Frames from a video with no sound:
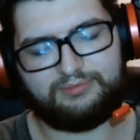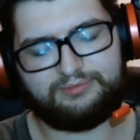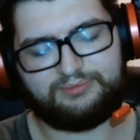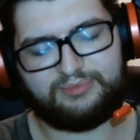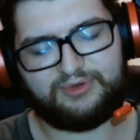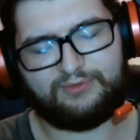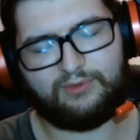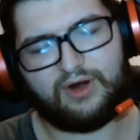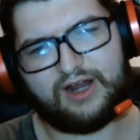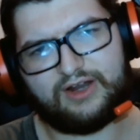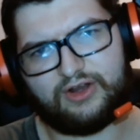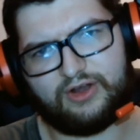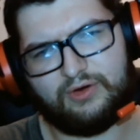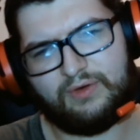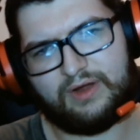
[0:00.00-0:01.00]
Before I
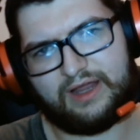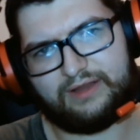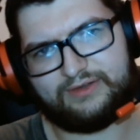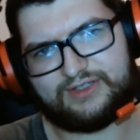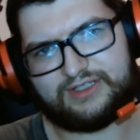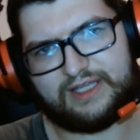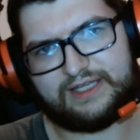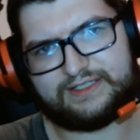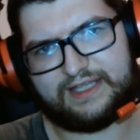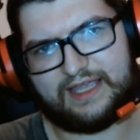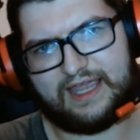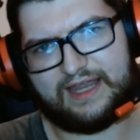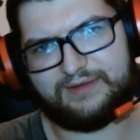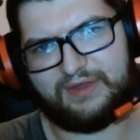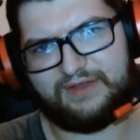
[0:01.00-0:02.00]
go, I'd just like to
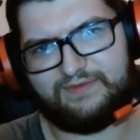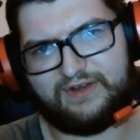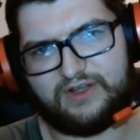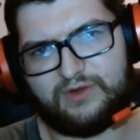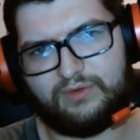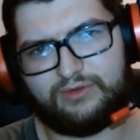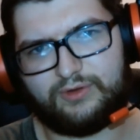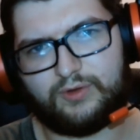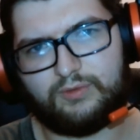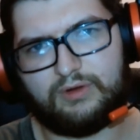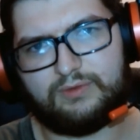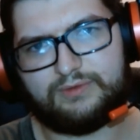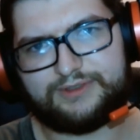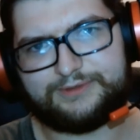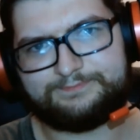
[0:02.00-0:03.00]
end my video with a
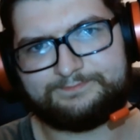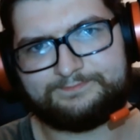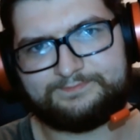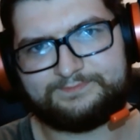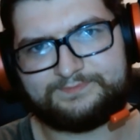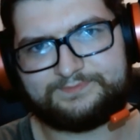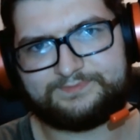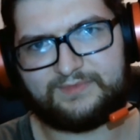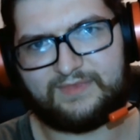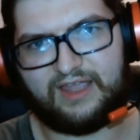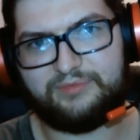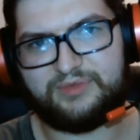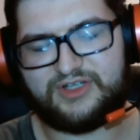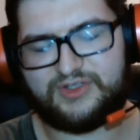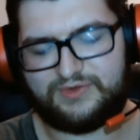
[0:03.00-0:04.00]
quote.
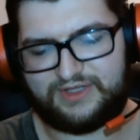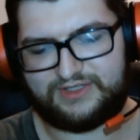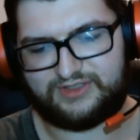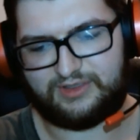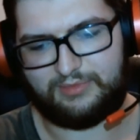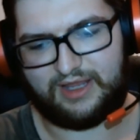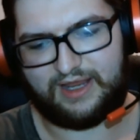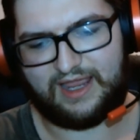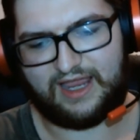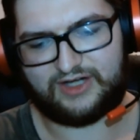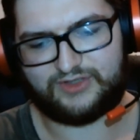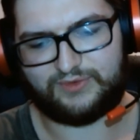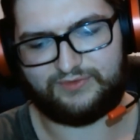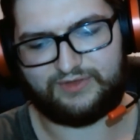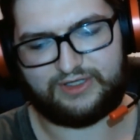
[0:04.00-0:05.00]
I've been doing this on my
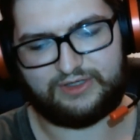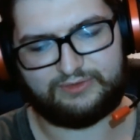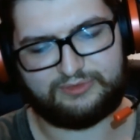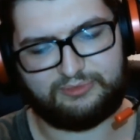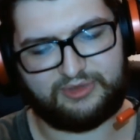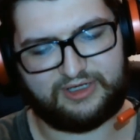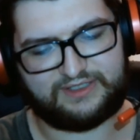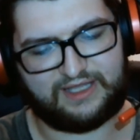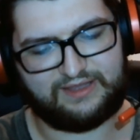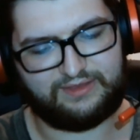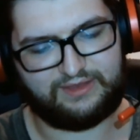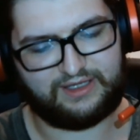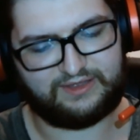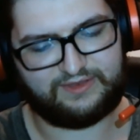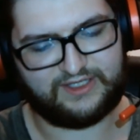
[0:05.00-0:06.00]
actual videos, but I
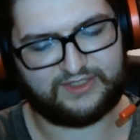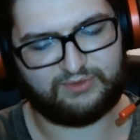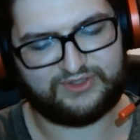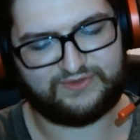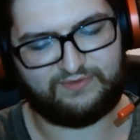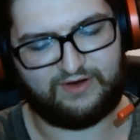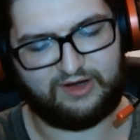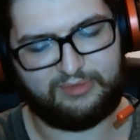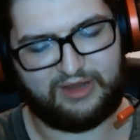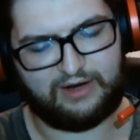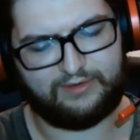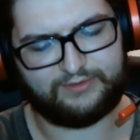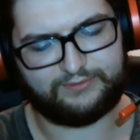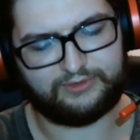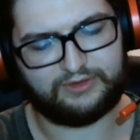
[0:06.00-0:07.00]
think this one's very
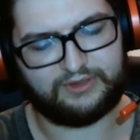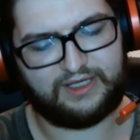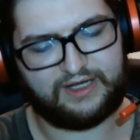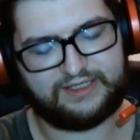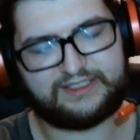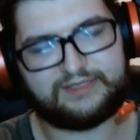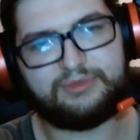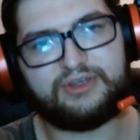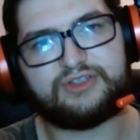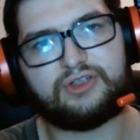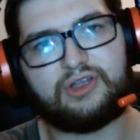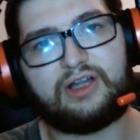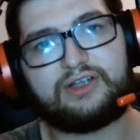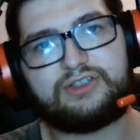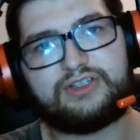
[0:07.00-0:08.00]
powerful and it speaks a
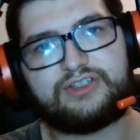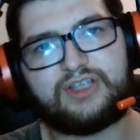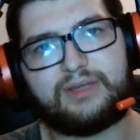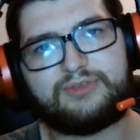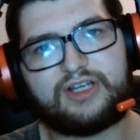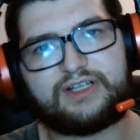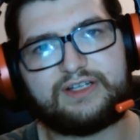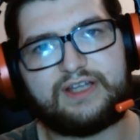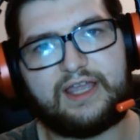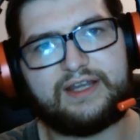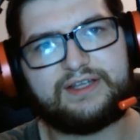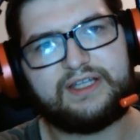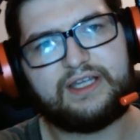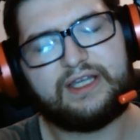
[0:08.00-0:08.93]
lot to the subject at hand.